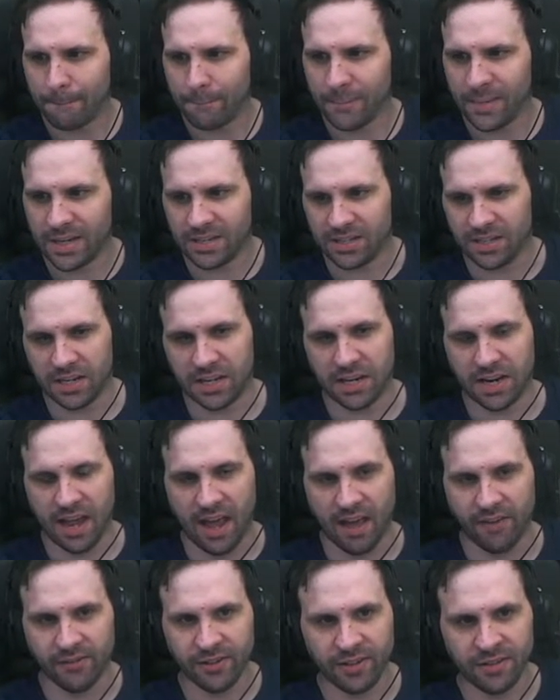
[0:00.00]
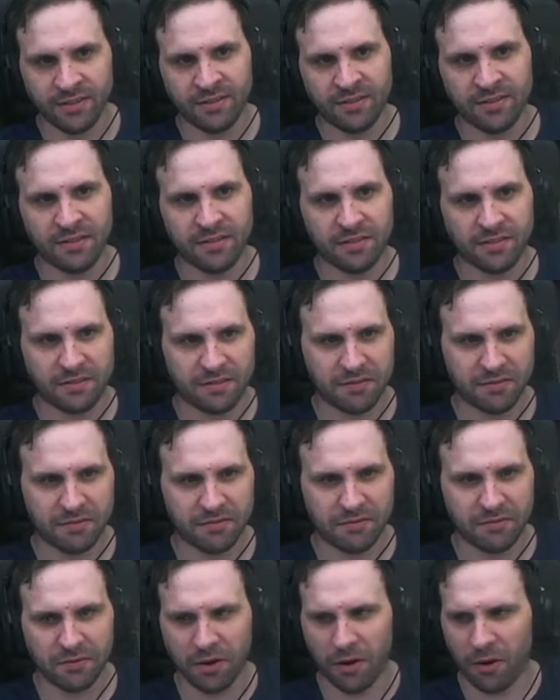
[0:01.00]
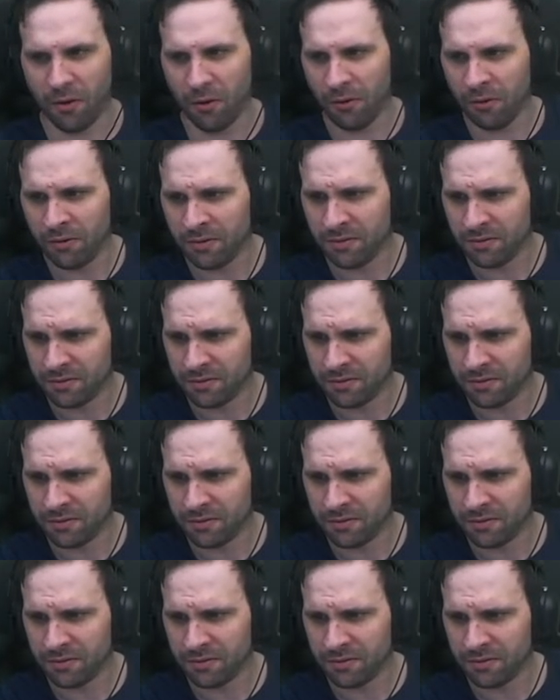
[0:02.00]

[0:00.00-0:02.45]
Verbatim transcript: Is it in heaven? No.